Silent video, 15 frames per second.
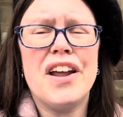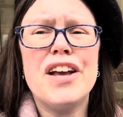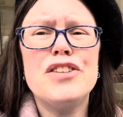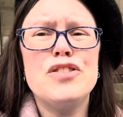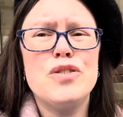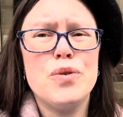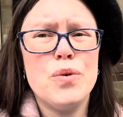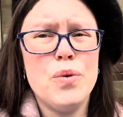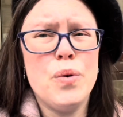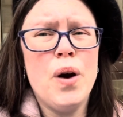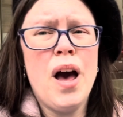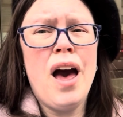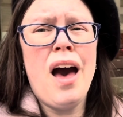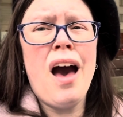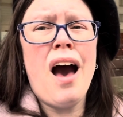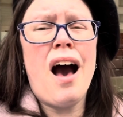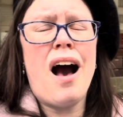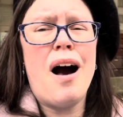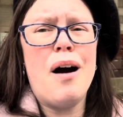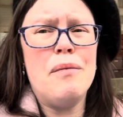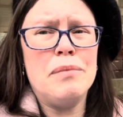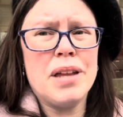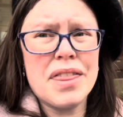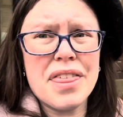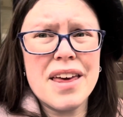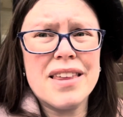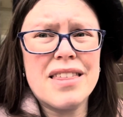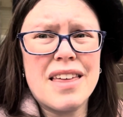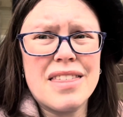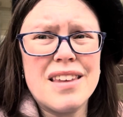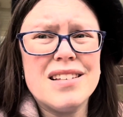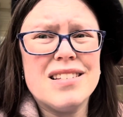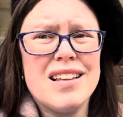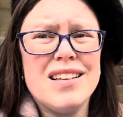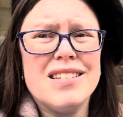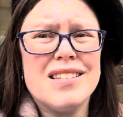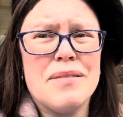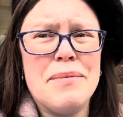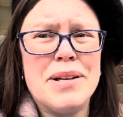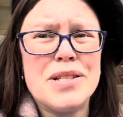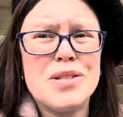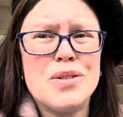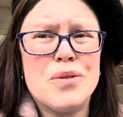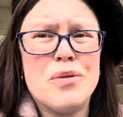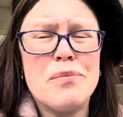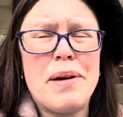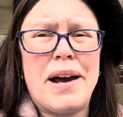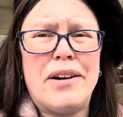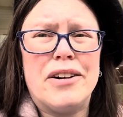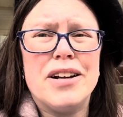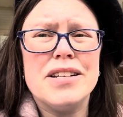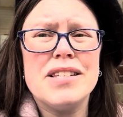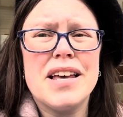I do think that this is a must do in Paris.